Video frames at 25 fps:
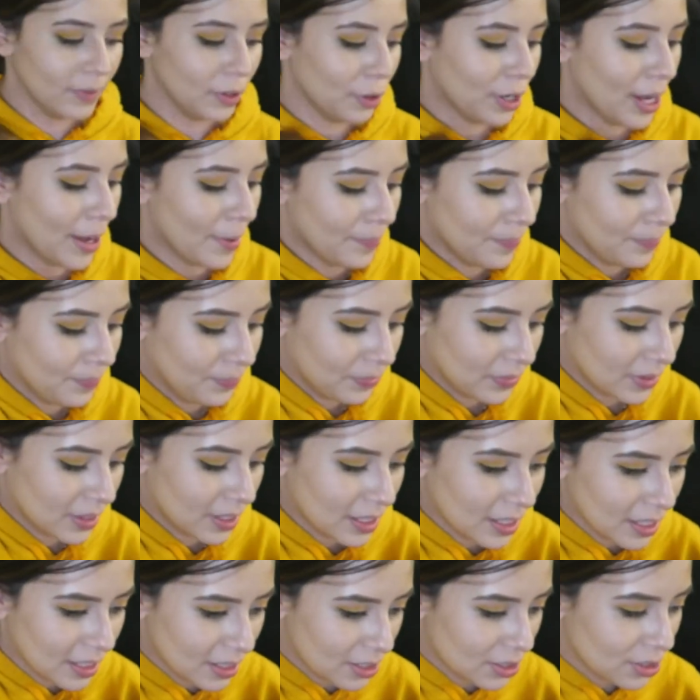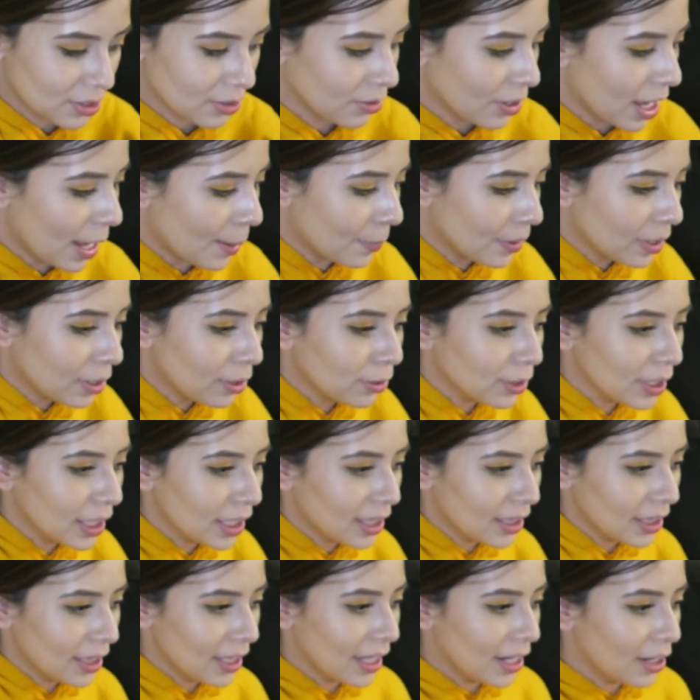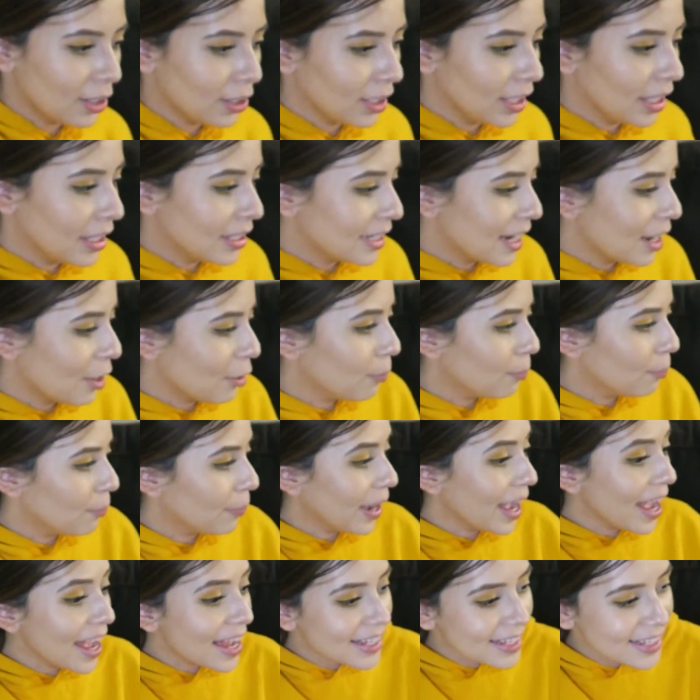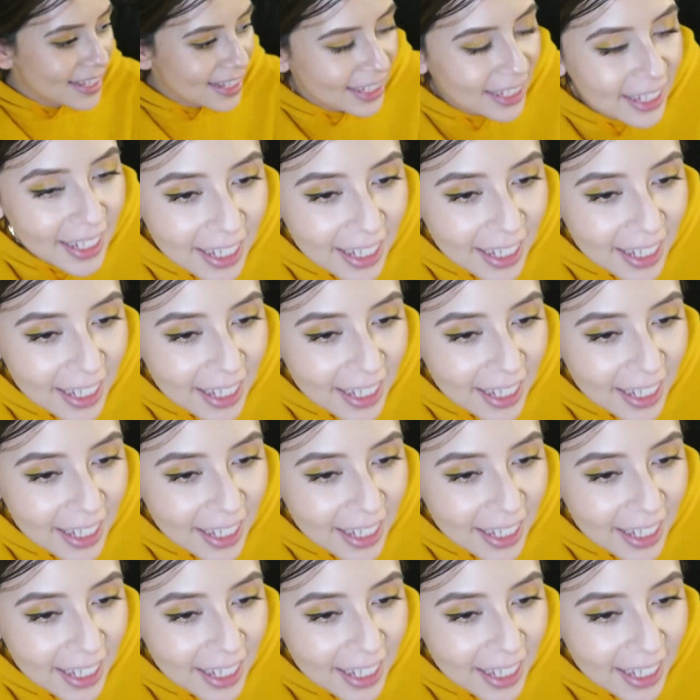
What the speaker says: Okay, so I'm gonna go let her lay down, but